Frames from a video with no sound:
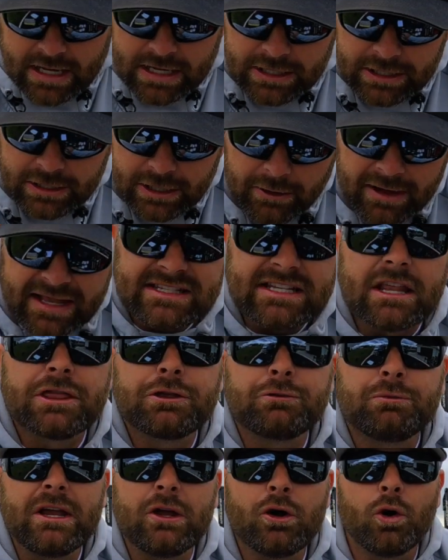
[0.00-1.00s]
You know, it's a
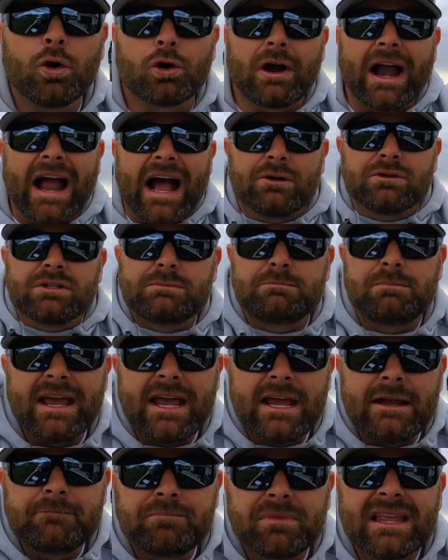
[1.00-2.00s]
3/4 ounce
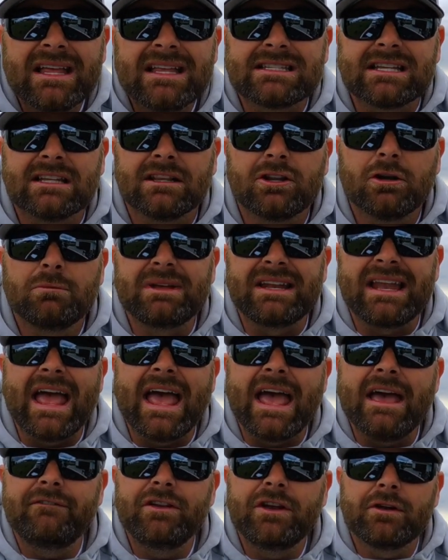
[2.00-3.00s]
bait. It's a little bit
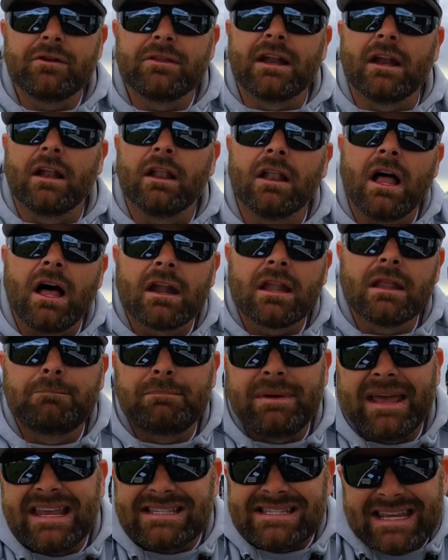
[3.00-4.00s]
heavier than a lot of the
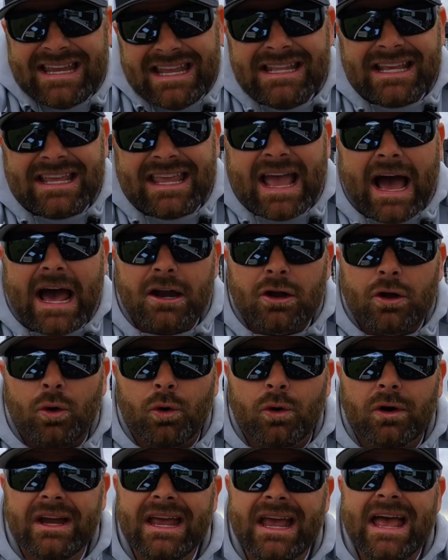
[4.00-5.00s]
baits in the
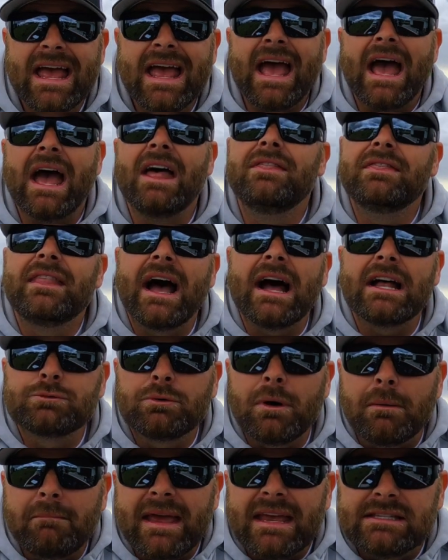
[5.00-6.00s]
category, and that's
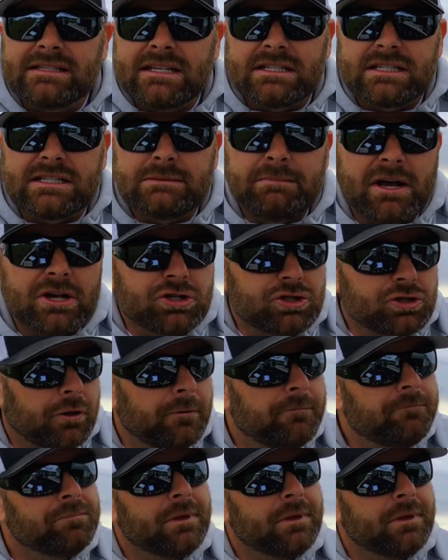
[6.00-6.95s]
what makes it special.